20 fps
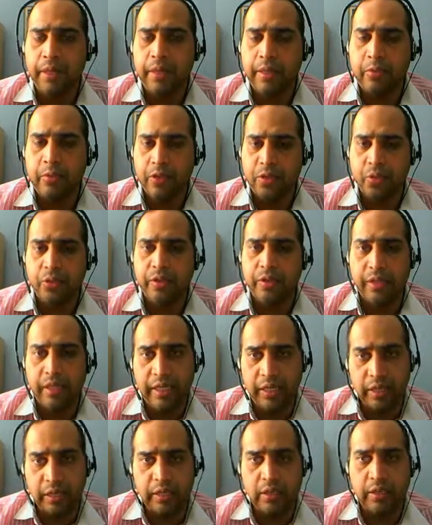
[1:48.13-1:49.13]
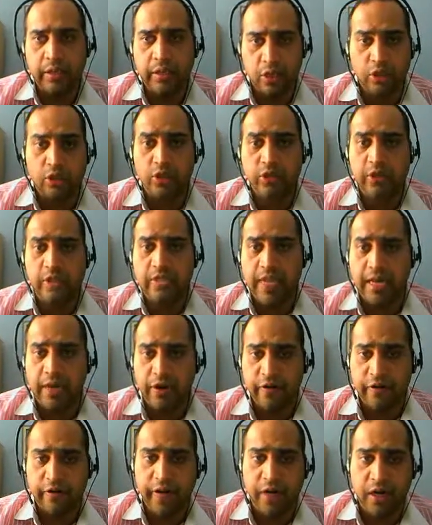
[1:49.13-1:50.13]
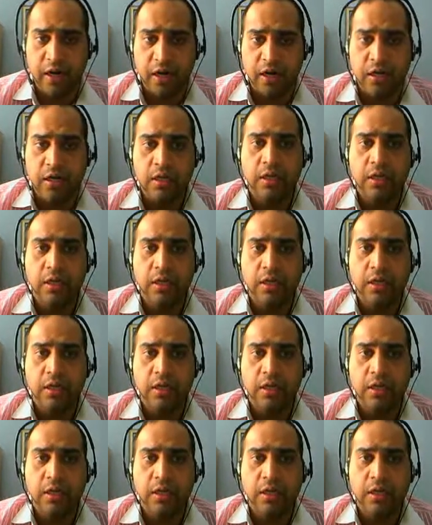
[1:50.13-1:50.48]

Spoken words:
which would include the standard of care.